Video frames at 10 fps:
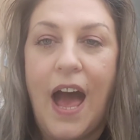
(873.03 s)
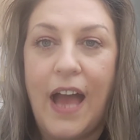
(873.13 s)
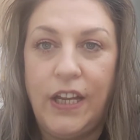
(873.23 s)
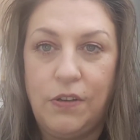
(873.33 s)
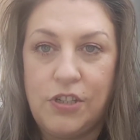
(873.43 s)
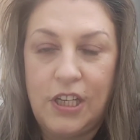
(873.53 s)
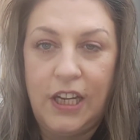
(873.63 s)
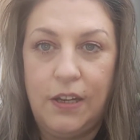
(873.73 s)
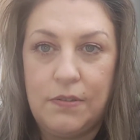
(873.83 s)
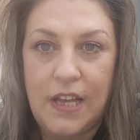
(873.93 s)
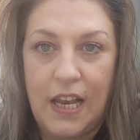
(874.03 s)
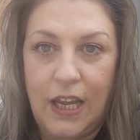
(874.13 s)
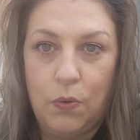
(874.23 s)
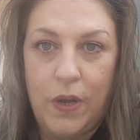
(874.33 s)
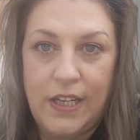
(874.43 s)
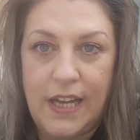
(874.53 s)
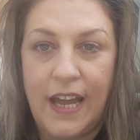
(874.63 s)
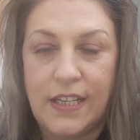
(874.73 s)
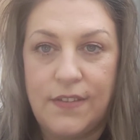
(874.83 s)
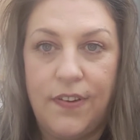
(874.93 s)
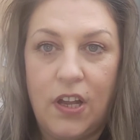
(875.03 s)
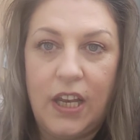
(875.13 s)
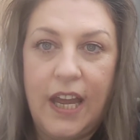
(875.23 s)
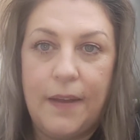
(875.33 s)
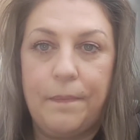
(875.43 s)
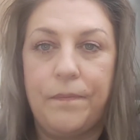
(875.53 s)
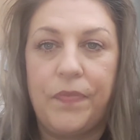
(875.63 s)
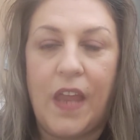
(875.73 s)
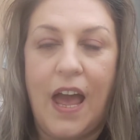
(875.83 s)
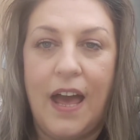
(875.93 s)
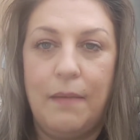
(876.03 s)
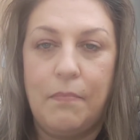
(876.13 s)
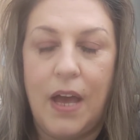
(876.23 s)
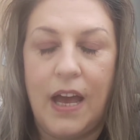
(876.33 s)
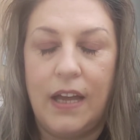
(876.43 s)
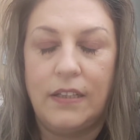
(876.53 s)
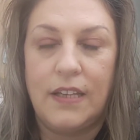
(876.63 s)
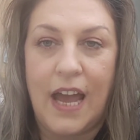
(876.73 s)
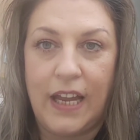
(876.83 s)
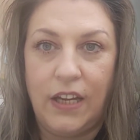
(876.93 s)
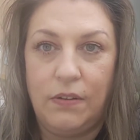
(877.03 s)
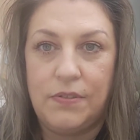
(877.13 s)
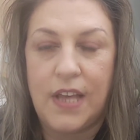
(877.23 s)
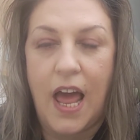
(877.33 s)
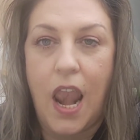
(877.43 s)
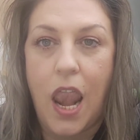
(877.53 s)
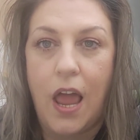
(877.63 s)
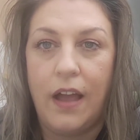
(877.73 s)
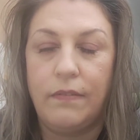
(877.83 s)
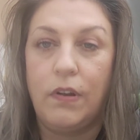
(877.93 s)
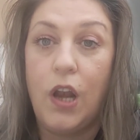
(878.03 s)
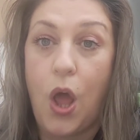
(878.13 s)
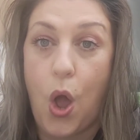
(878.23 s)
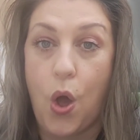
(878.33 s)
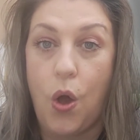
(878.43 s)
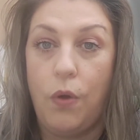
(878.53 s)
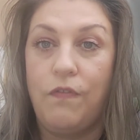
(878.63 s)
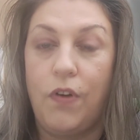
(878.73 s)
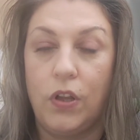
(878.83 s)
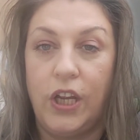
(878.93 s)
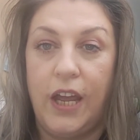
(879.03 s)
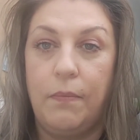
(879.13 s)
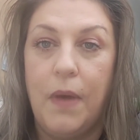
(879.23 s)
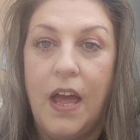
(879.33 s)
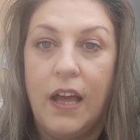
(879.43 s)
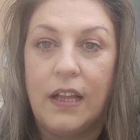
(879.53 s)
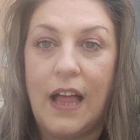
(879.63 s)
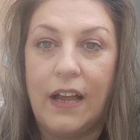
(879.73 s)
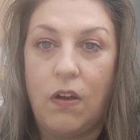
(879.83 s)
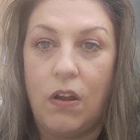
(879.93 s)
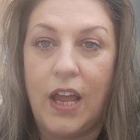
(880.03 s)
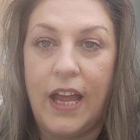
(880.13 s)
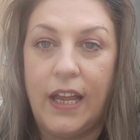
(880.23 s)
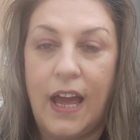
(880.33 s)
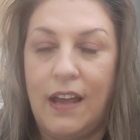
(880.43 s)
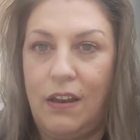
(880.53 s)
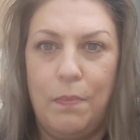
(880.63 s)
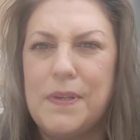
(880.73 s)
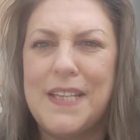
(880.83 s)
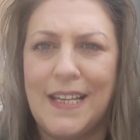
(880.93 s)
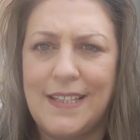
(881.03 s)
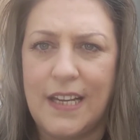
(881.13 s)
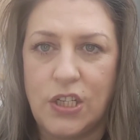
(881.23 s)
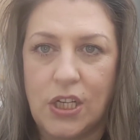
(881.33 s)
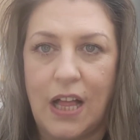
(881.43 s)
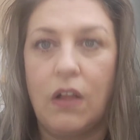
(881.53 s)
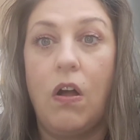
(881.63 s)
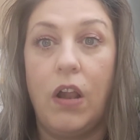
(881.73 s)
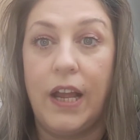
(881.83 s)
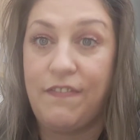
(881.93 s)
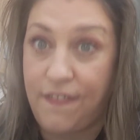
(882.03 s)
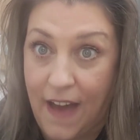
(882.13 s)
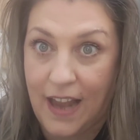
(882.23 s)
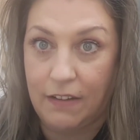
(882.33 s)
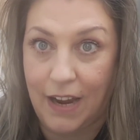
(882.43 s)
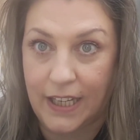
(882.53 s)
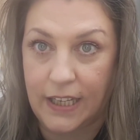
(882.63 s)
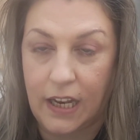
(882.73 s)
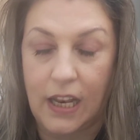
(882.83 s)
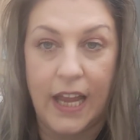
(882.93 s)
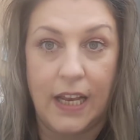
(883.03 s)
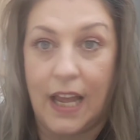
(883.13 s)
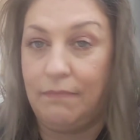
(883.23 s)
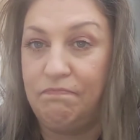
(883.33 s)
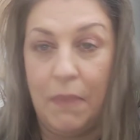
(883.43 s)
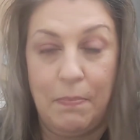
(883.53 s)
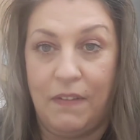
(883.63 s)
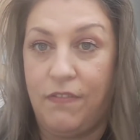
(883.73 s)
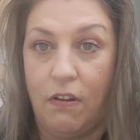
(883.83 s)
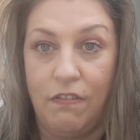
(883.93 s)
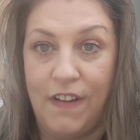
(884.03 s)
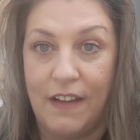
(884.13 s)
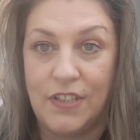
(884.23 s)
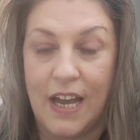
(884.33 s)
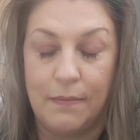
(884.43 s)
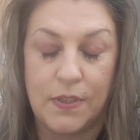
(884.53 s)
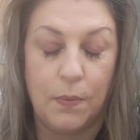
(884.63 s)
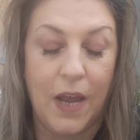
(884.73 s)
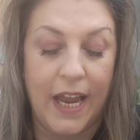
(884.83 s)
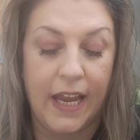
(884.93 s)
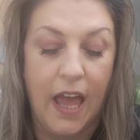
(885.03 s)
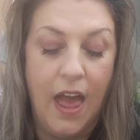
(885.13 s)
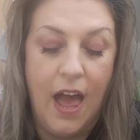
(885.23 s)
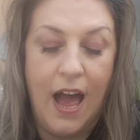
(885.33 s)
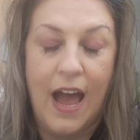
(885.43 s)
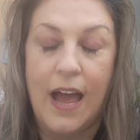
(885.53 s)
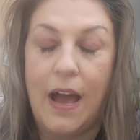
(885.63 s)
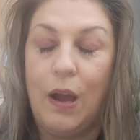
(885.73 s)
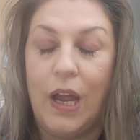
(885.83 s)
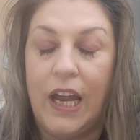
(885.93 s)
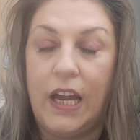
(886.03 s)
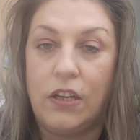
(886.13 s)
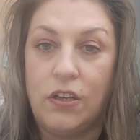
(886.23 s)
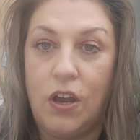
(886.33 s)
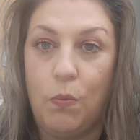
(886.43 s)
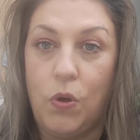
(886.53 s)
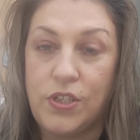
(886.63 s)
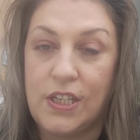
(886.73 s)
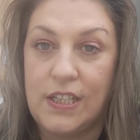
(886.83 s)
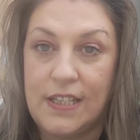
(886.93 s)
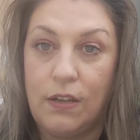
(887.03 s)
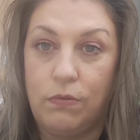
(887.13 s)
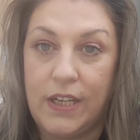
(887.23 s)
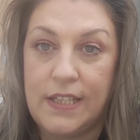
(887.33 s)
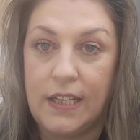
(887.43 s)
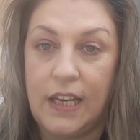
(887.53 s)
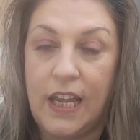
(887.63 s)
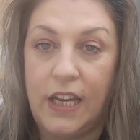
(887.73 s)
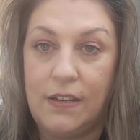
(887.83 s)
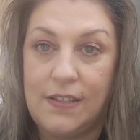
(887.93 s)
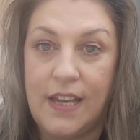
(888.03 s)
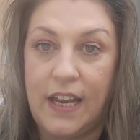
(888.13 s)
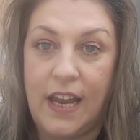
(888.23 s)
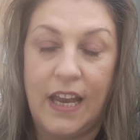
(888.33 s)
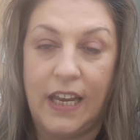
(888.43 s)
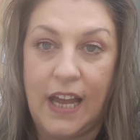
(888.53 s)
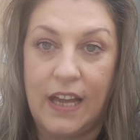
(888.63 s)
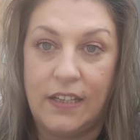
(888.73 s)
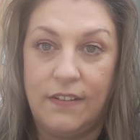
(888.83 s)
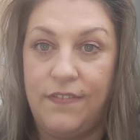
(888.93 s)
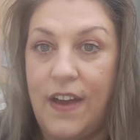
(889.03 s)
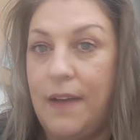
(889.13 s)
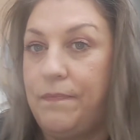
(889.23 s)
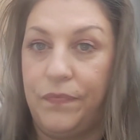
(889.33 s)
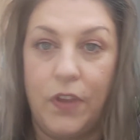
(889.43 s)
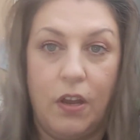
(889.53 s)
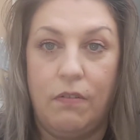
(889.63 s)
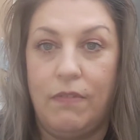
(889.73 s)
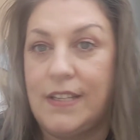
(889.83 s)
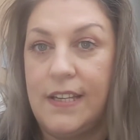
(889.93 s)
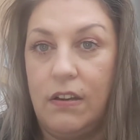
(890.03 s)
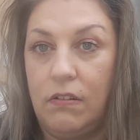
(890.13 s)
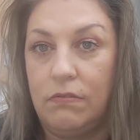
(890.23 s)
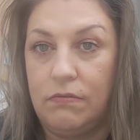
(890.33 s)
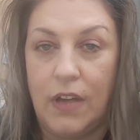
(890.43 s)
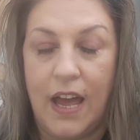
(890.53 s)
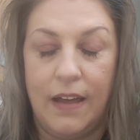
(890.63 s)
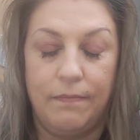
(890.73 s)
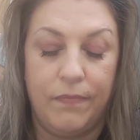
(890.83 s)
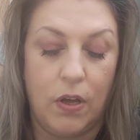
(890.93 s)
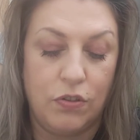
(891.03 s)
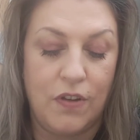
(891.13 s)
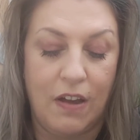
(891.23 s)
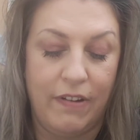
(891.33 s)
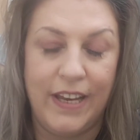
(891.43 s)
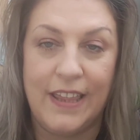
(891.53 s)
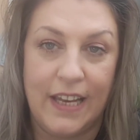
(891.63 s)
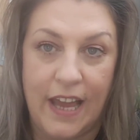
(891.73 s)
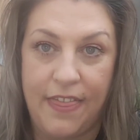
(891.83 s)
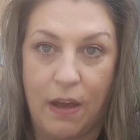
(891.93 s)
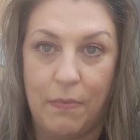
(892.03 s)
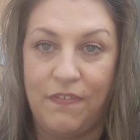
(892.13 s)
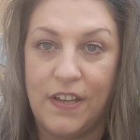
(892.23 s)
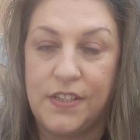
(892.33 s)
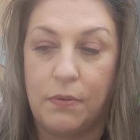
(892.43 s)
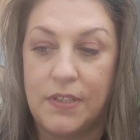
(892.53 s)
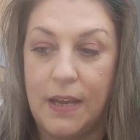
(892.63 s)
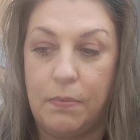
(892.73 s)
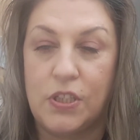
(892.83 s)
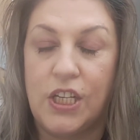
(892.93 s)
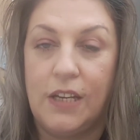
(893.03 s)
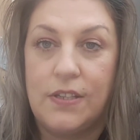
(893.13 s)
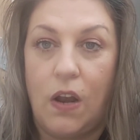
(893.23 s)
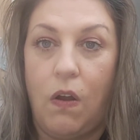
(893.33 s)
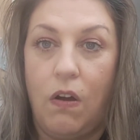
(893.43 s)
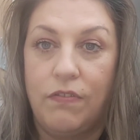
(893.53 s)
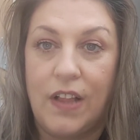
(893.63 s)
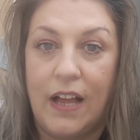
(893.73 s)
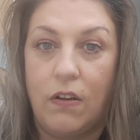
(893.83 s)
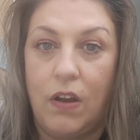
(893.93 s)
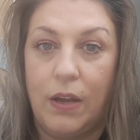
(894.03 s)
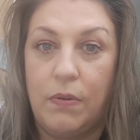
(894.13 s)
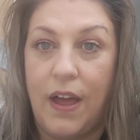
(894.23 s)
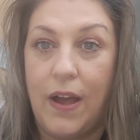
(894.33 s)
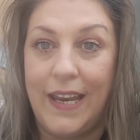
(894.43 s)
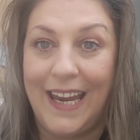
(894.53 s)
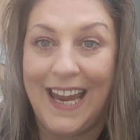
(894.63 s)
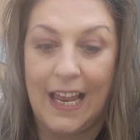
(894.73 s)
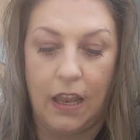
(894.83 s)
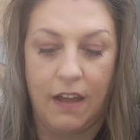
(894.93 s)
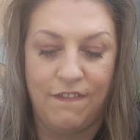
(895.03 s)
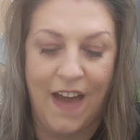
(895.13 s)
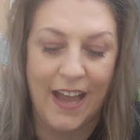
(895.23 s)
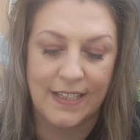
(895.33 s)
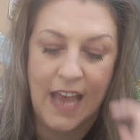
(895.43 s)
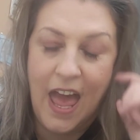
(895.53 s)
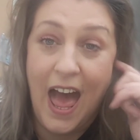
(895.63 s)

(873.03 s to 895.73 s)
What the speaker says: I usually use a liquid exfoliant, and I use a low volume glycolic, low percentage glycolic fairly regularly, like maybe 4 or 5 times a week. I wasn't until recently using any kind of retinol or anything like that on my face, so I was able to use a lot of glycolic without any ill effects.